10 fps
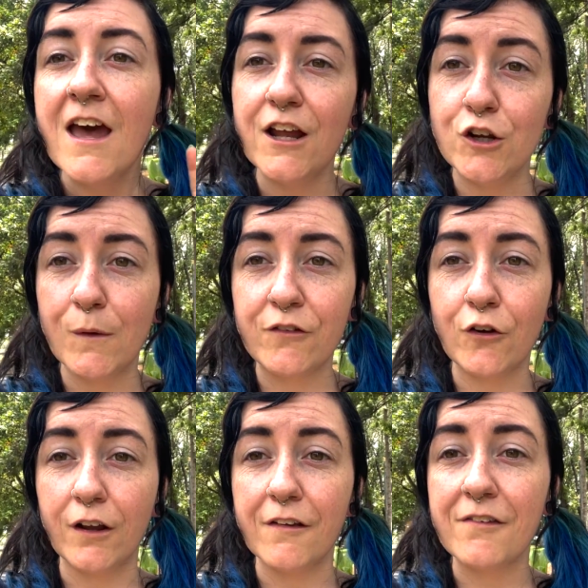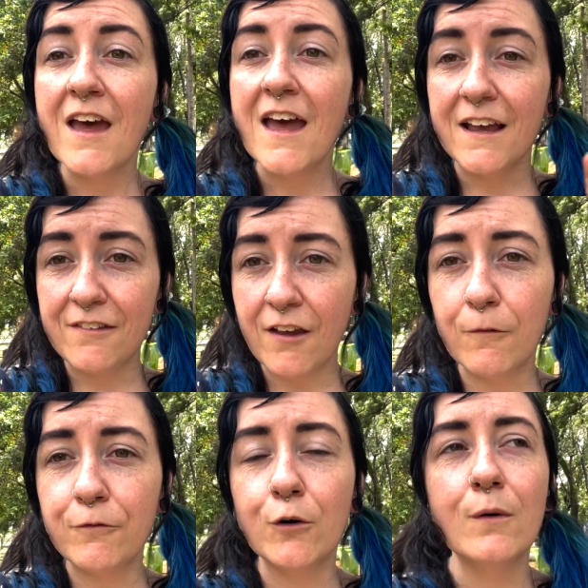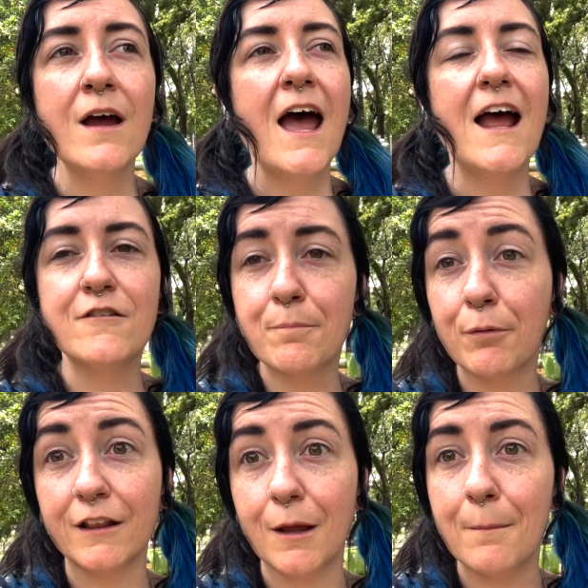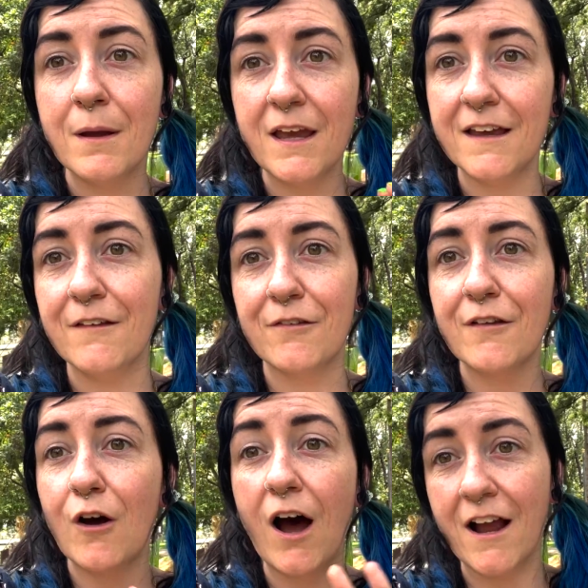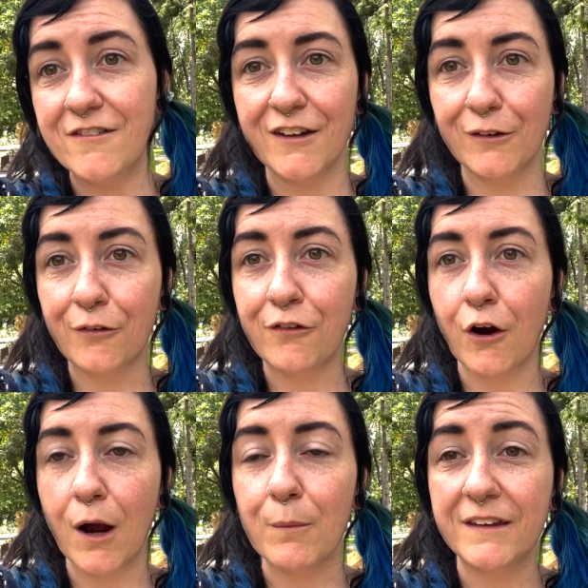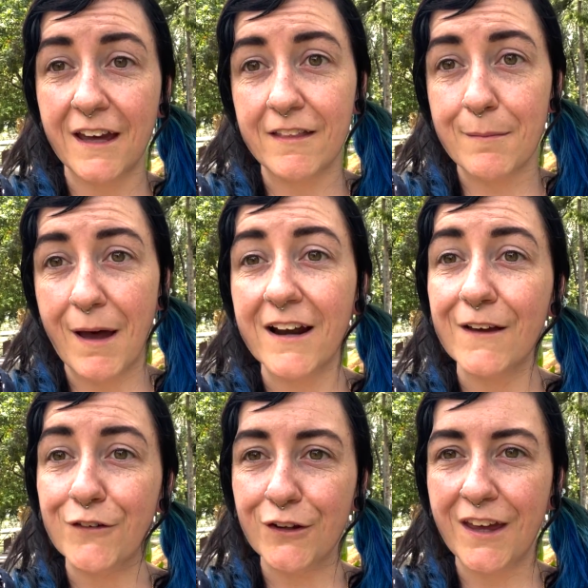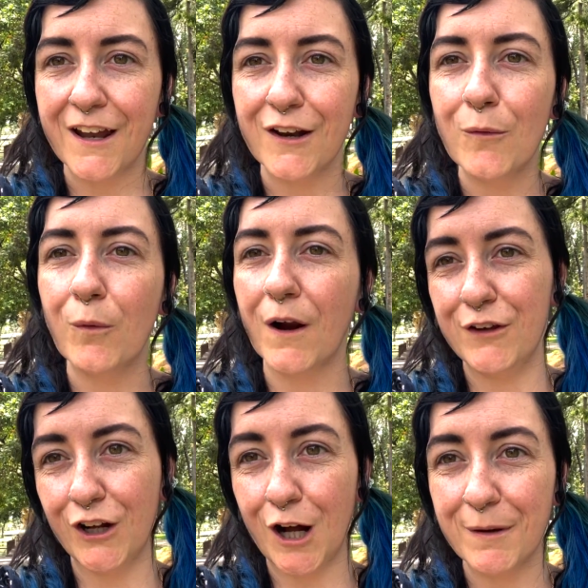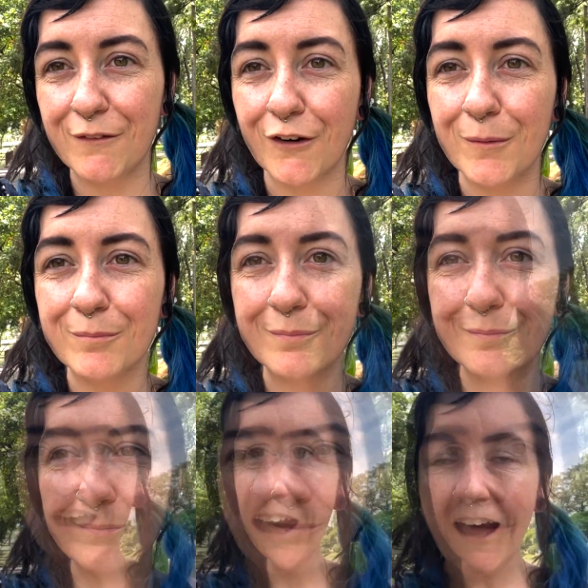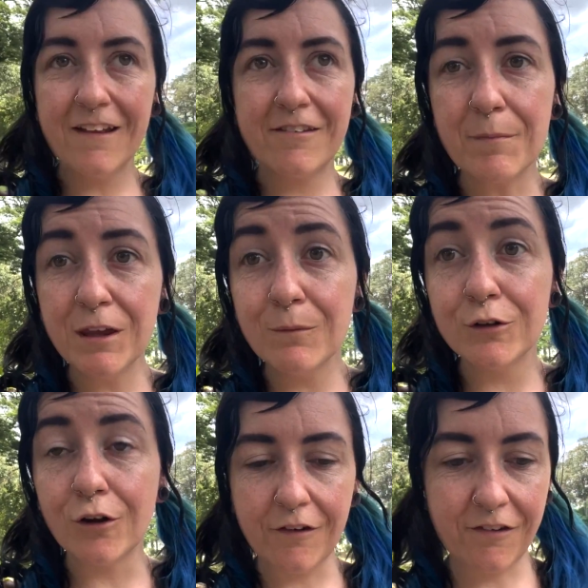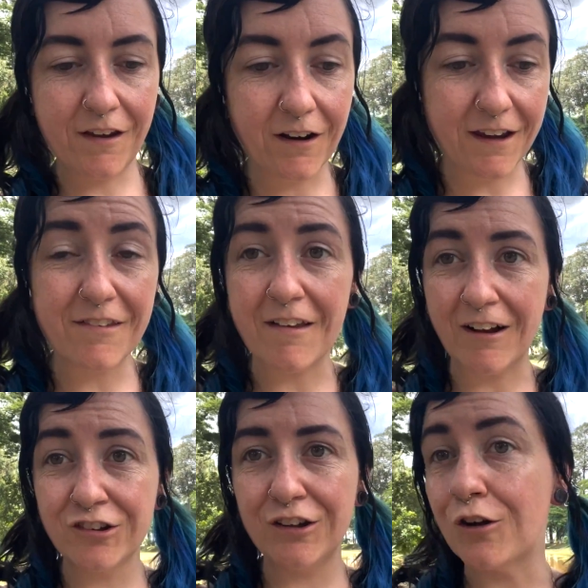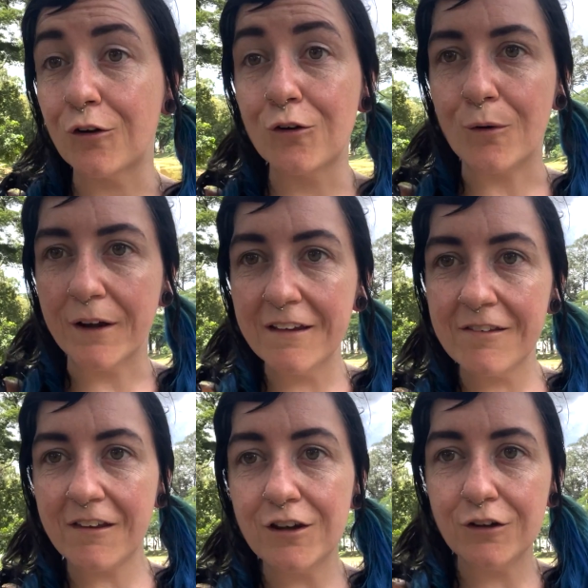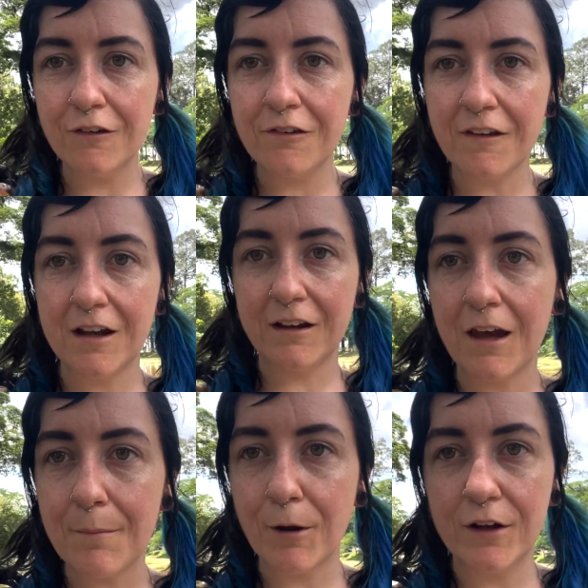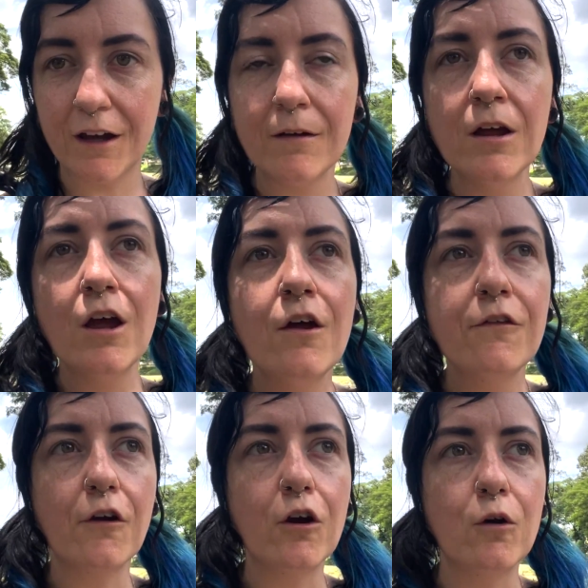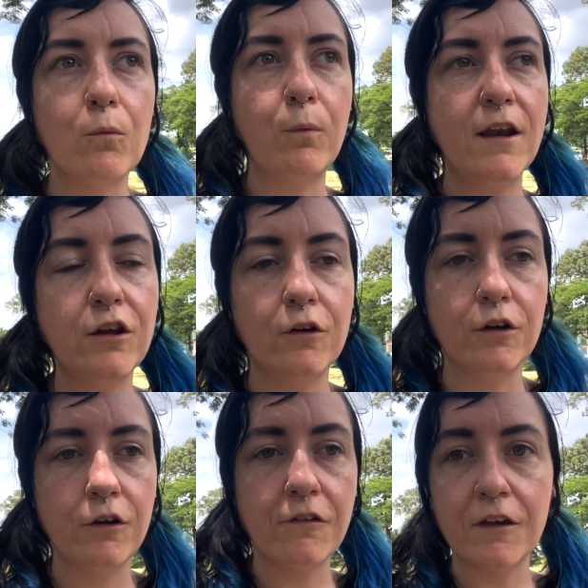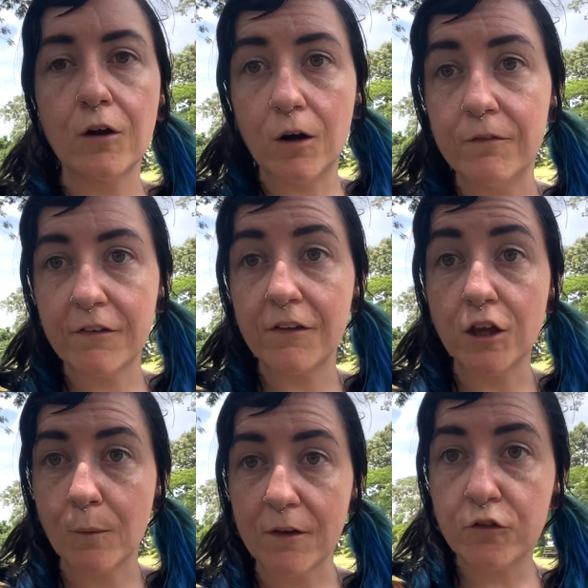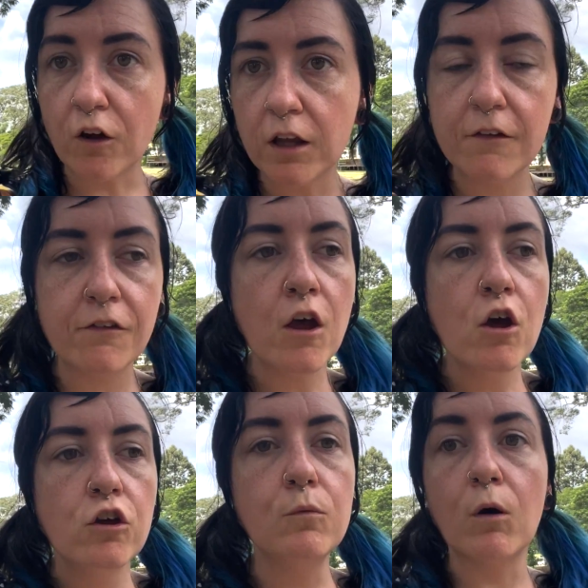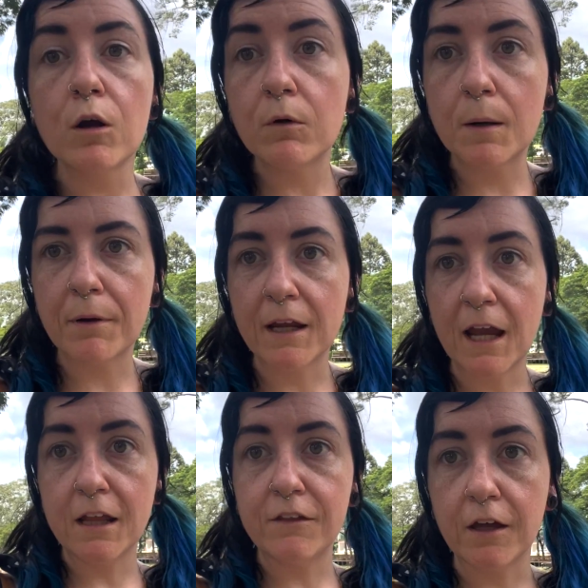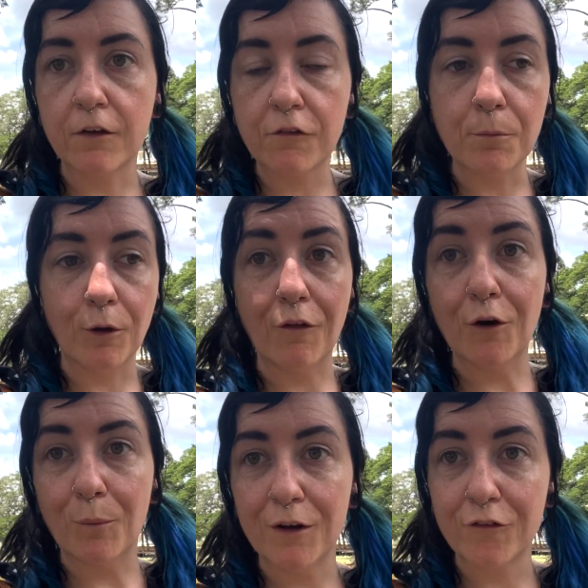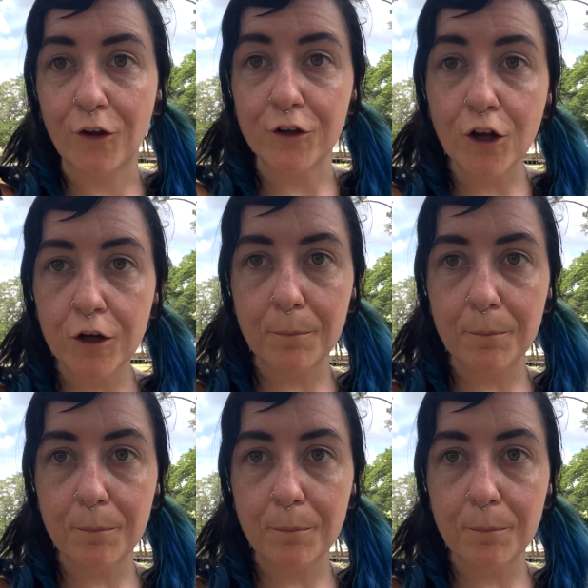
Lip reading: in US dollars is helpful, and to bring them is ideal. So I would get them out if you can, wherever you're coming from. And something you will notice here is there's actually no coins in use in Cambodia. So when you're using obviously US dollars, you won't want to bring anything smaller than a $1 note